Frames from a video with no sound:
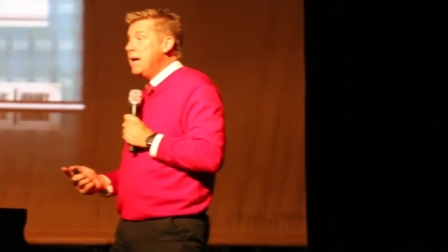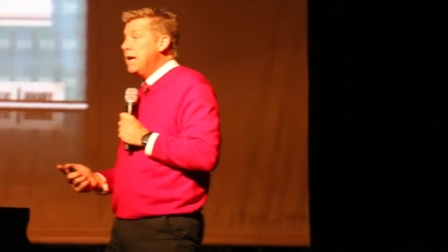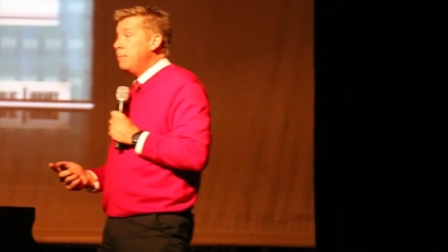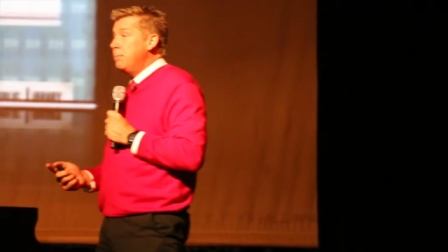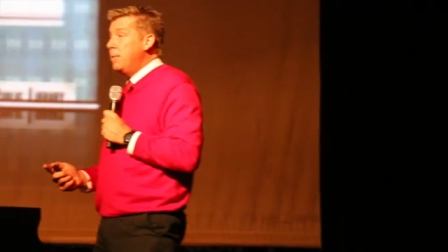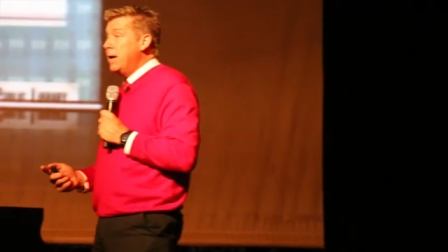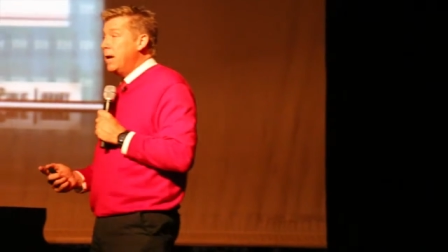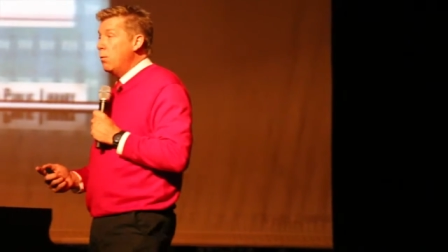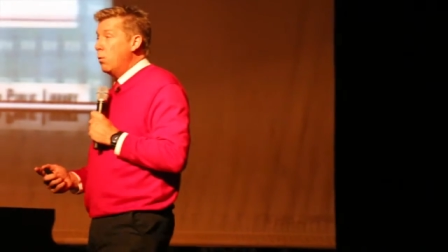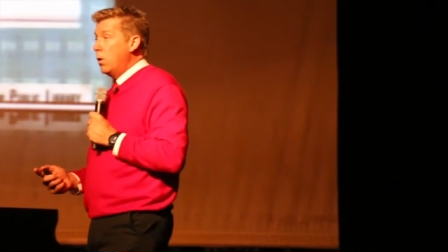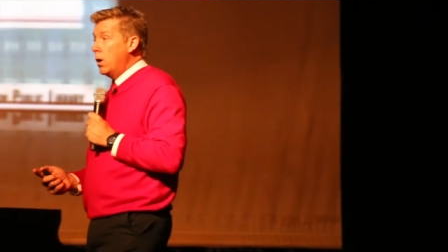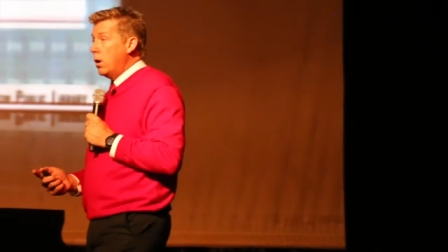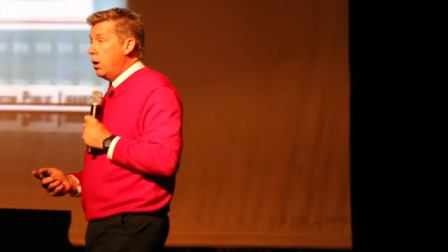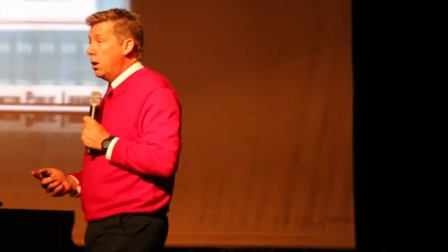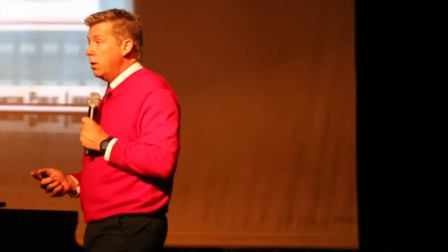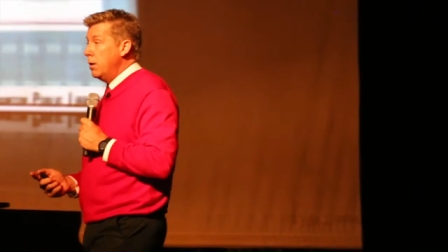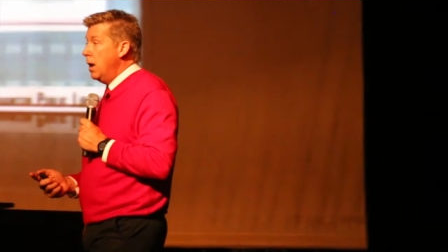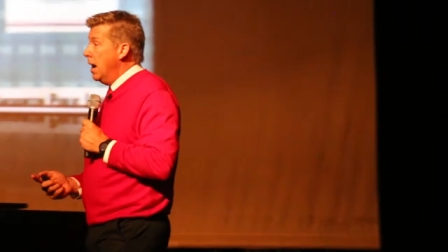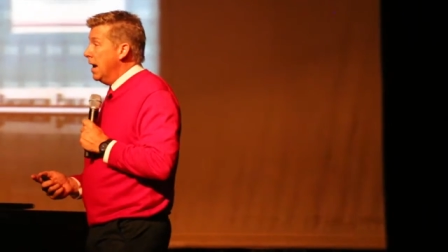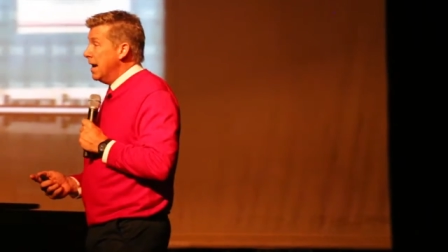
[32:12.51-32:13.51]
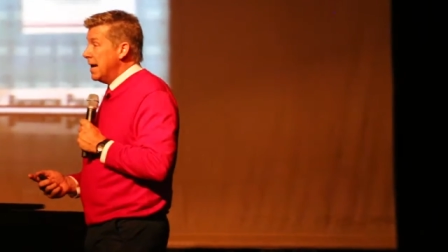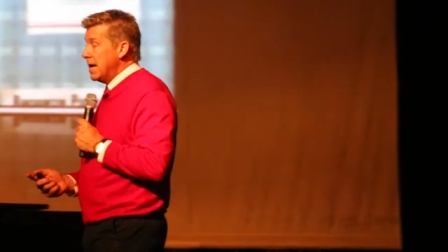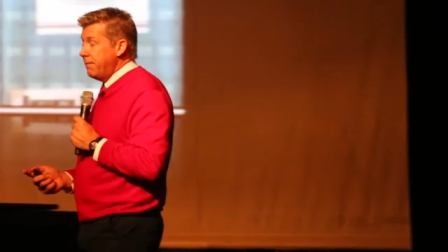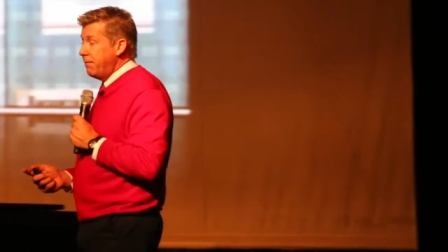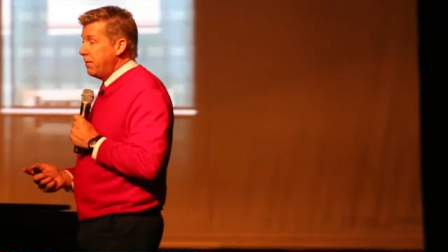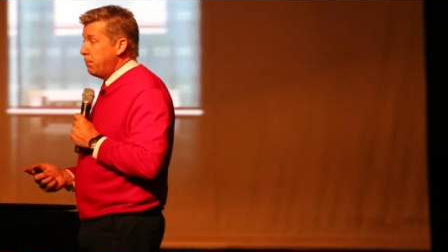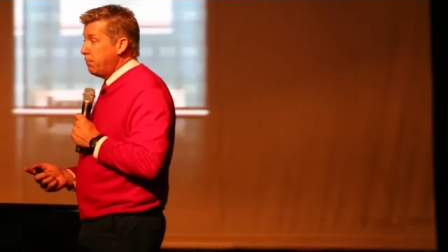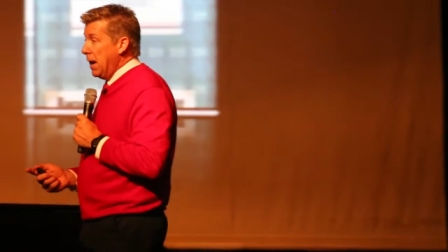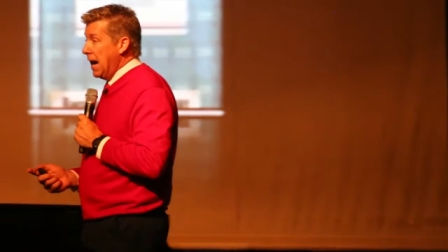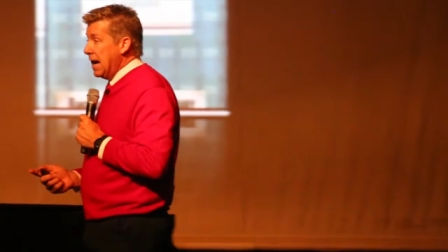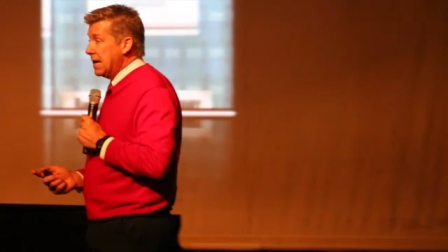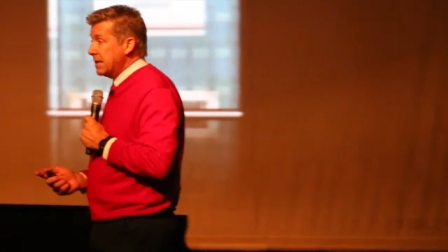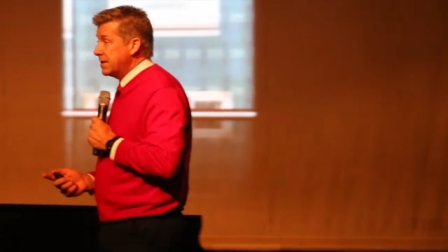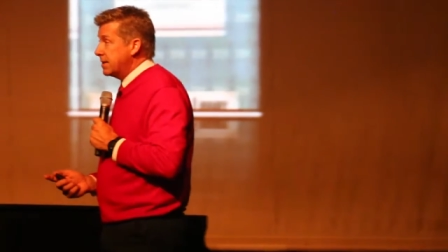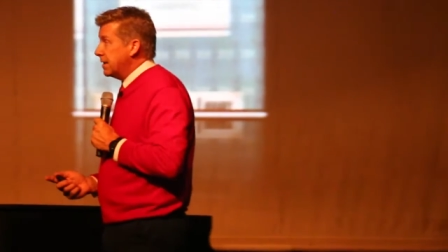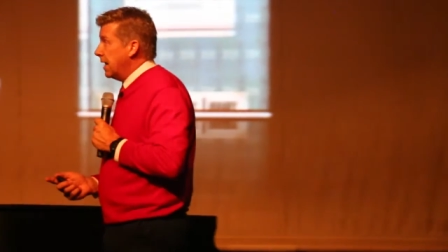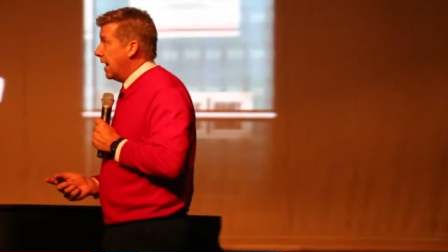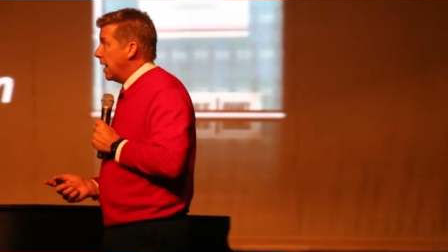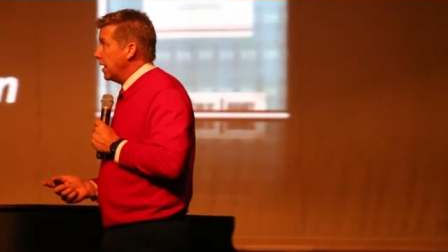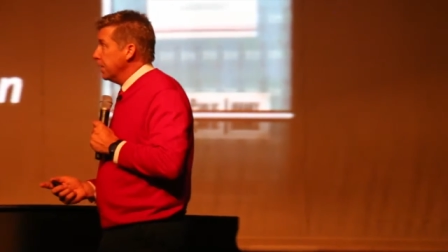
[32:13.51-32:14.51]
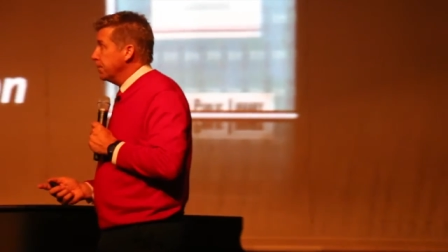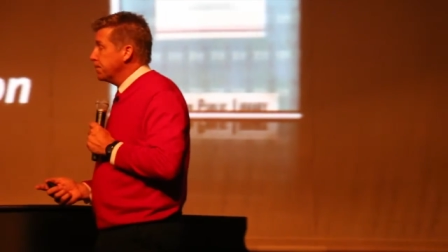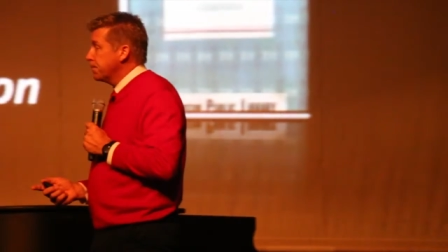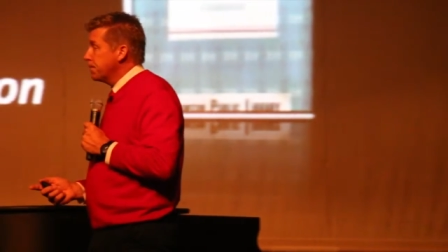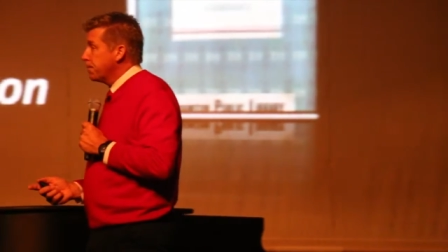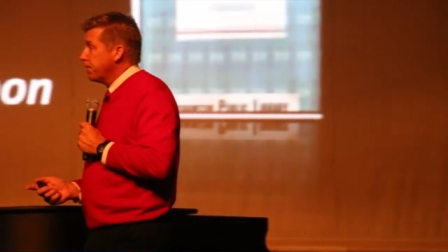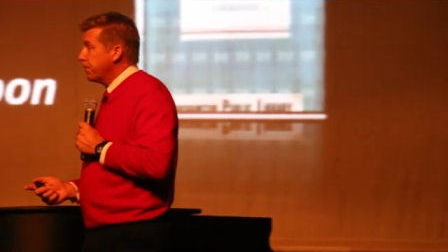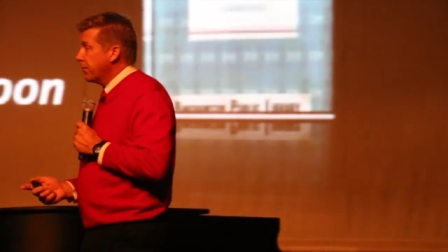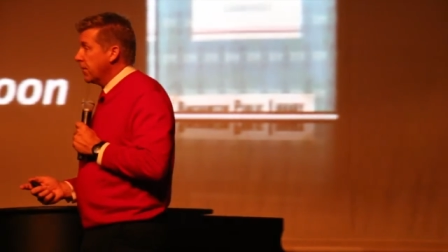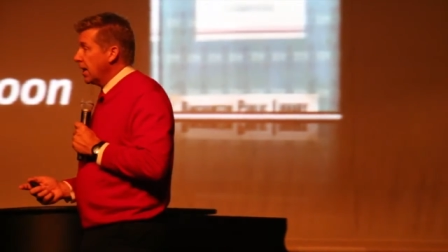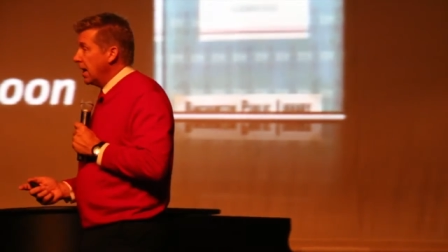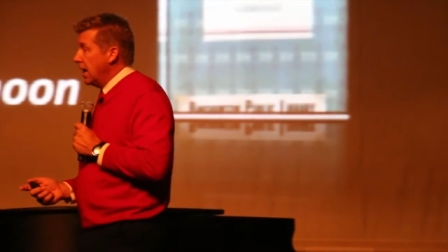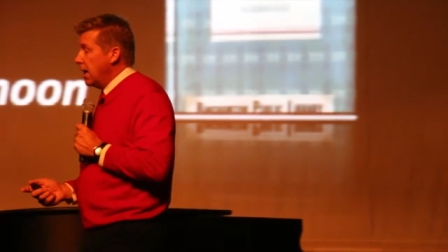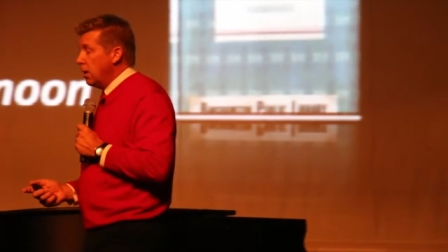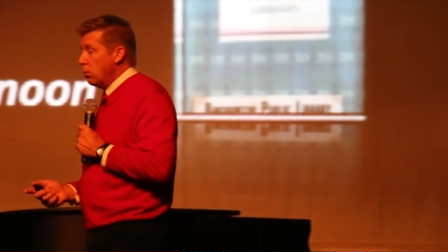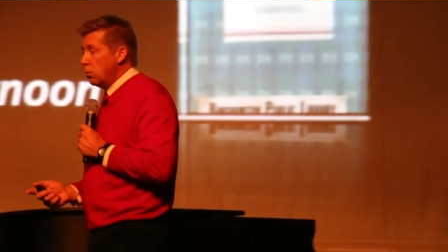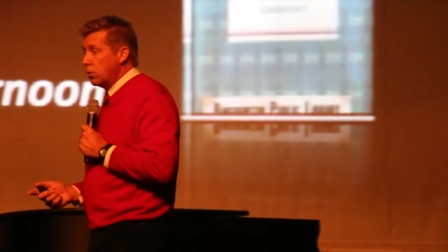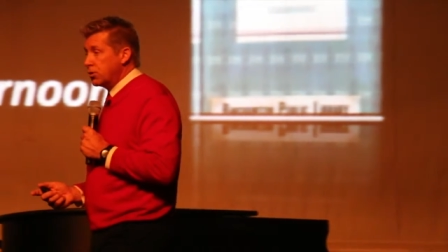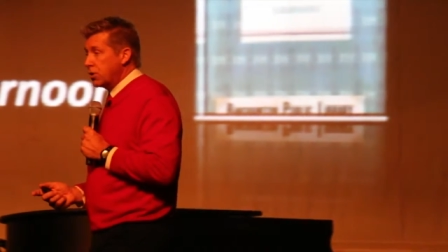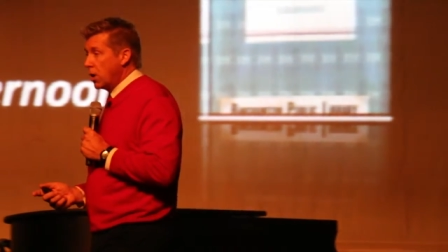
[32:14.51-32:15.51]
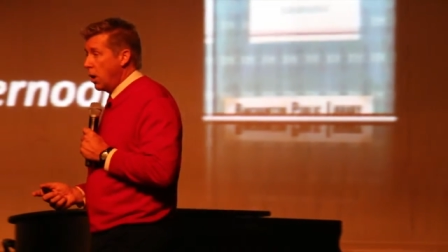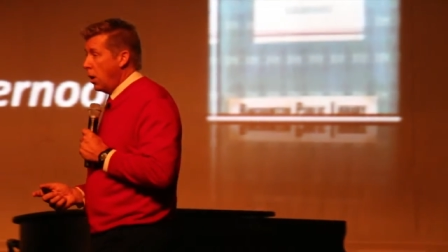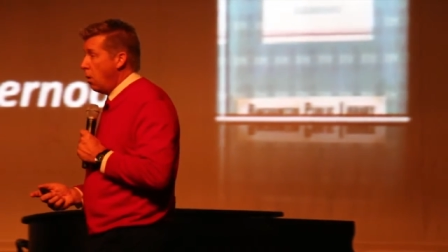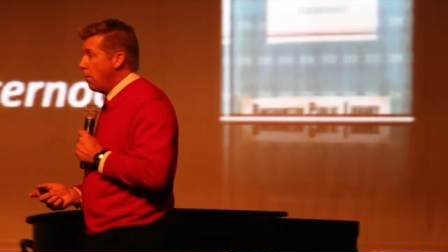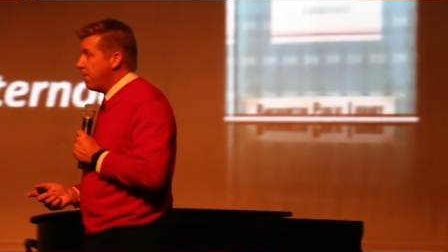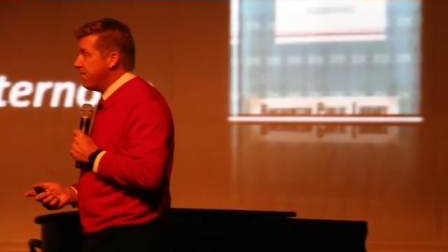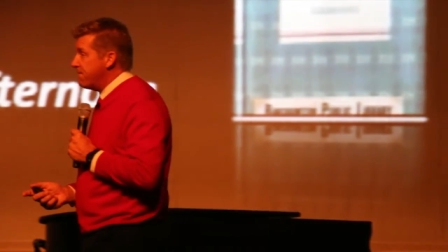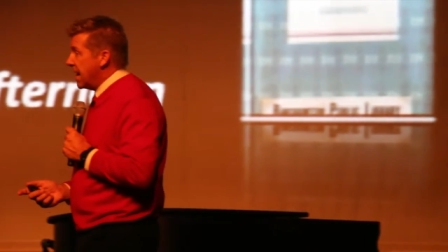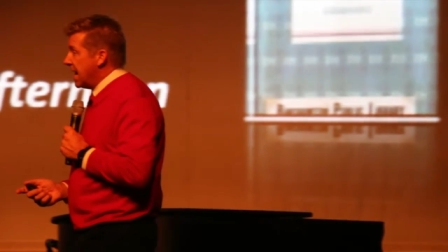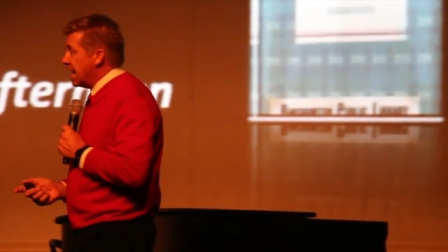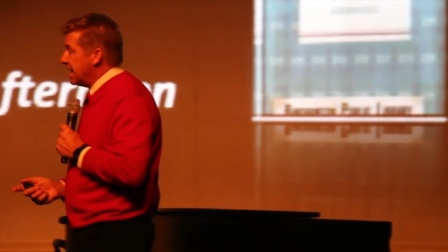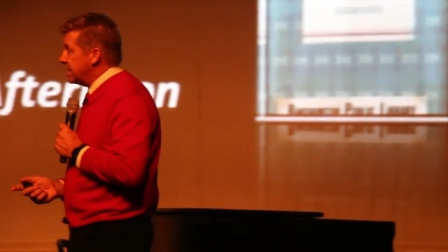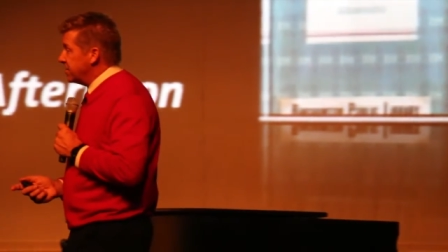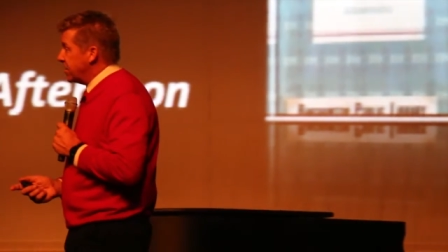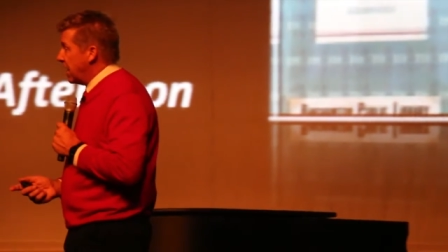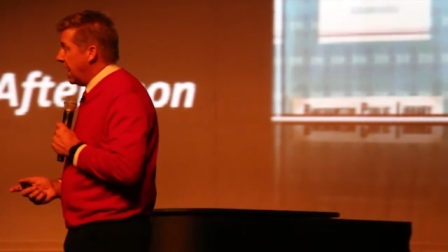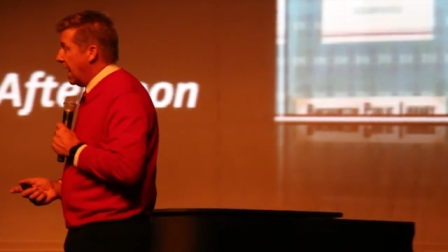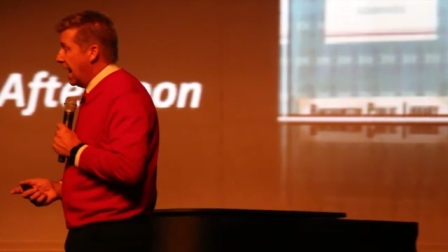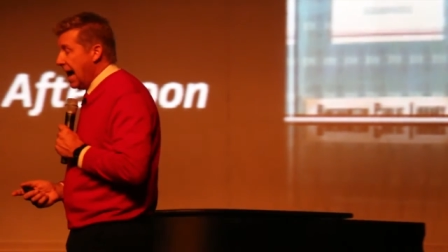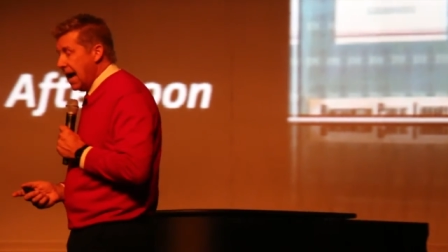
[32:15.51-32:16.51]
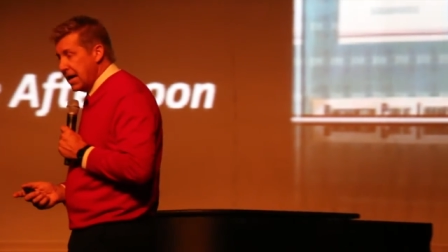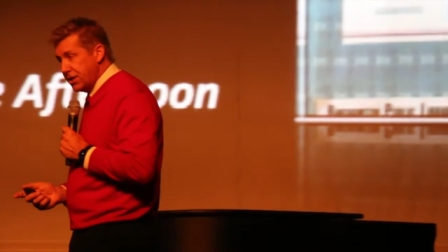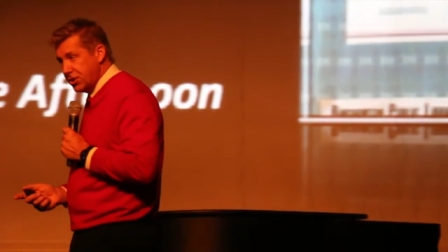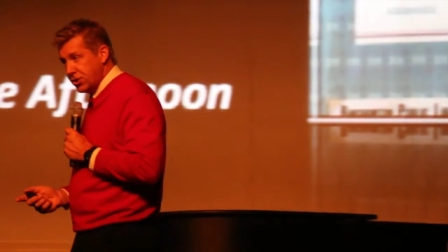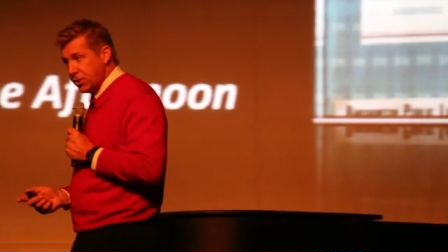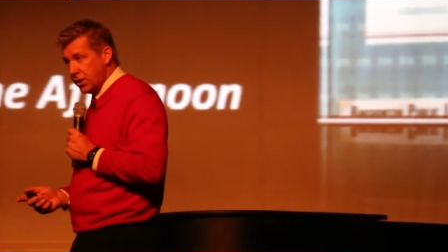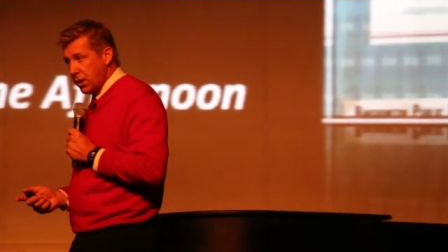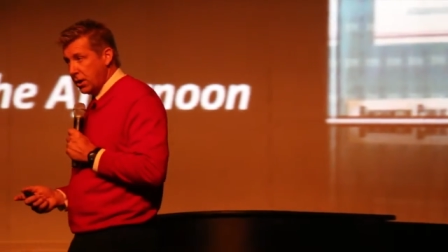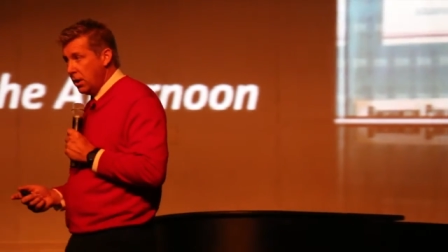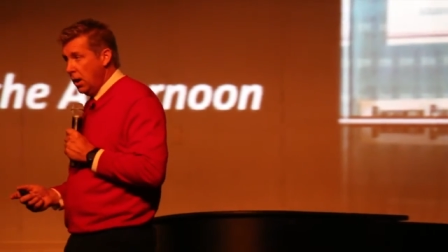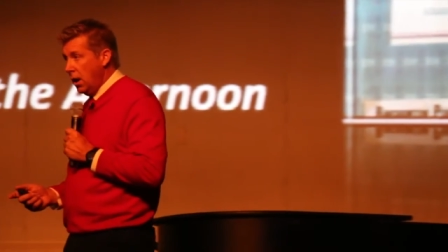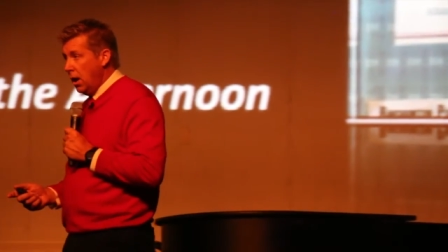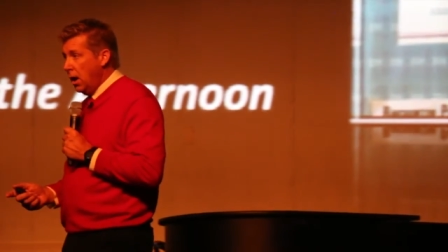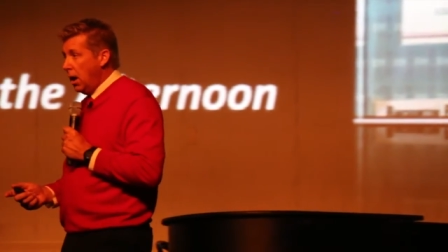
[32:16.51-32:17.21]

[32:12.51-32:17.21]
many, many went on even past that. It was a fantastic